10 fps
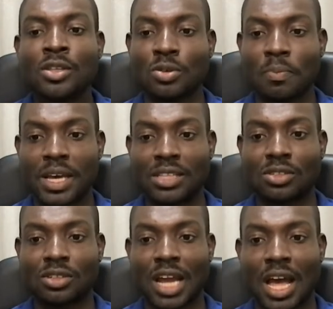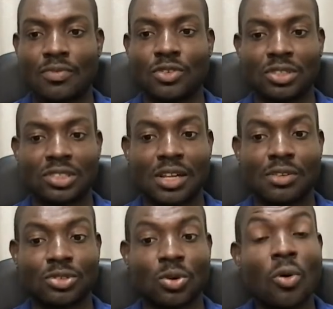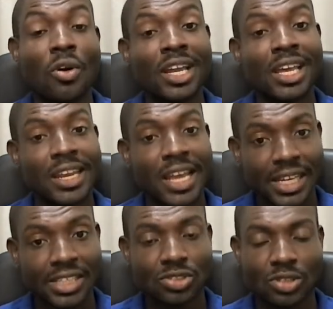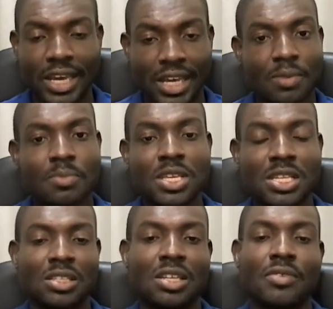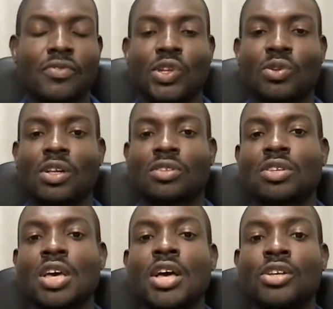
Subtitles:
to better have ourselves organized to help these individuals.